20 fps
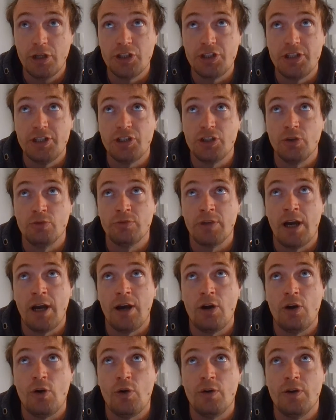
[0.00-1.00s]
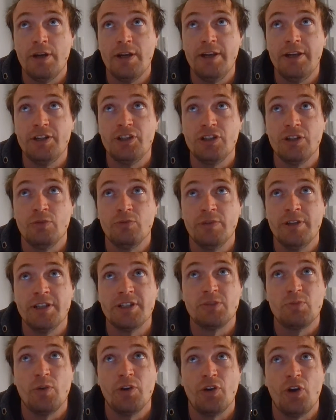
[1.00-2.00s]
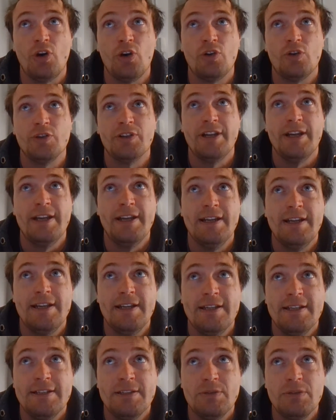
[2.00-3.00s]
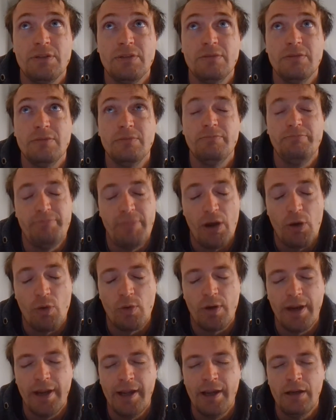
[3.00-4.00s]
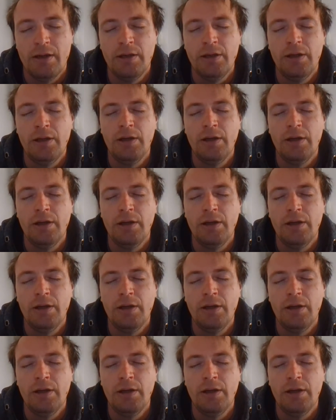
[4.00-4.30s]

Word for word: because he's shown that he's shown this one on his belt kit.